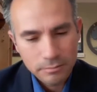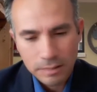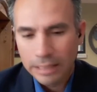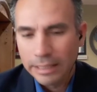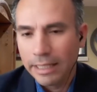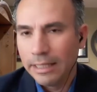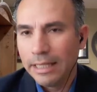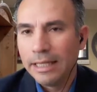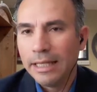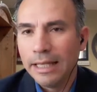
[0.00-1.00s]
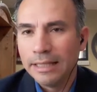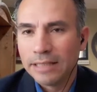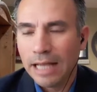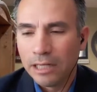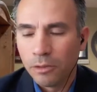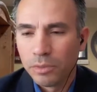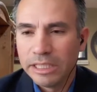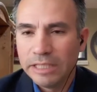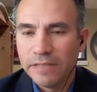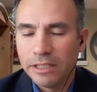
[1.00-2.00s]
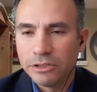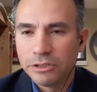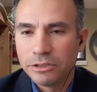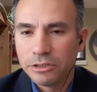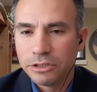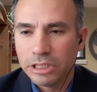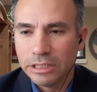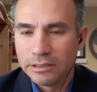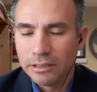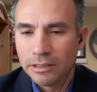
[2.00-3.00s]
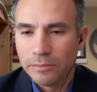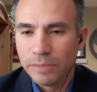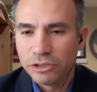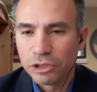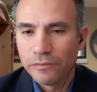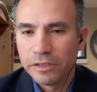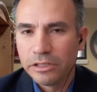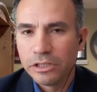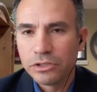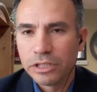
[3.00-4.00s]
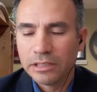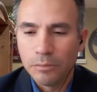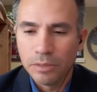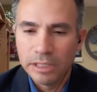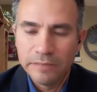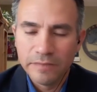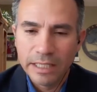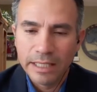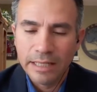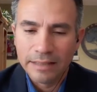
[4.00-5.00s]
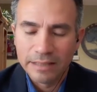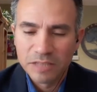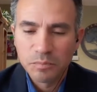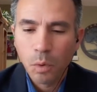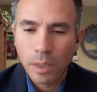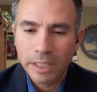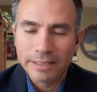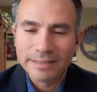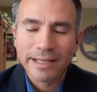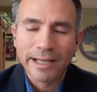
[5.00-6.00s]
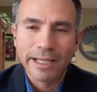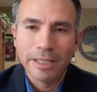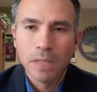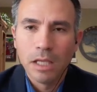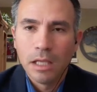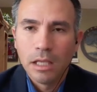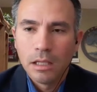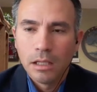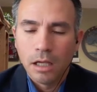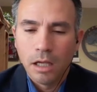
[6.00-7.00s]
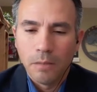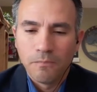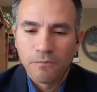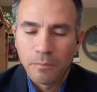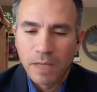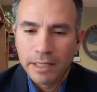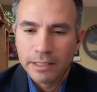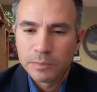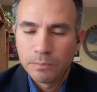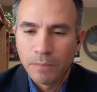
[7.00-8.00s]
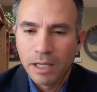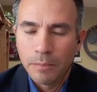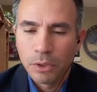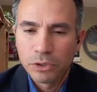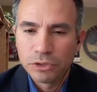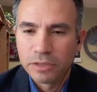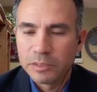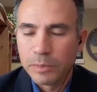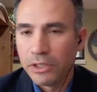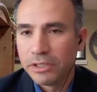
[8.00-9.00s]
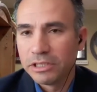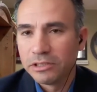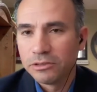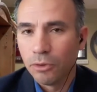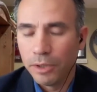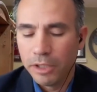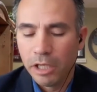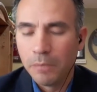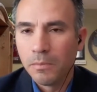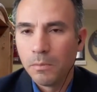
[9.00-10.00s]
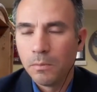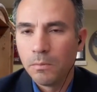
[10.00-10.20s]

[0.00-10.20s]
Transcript: again, I don't believe that she's been serving the district. I believe that at this point in time, from my personal experiences growing up,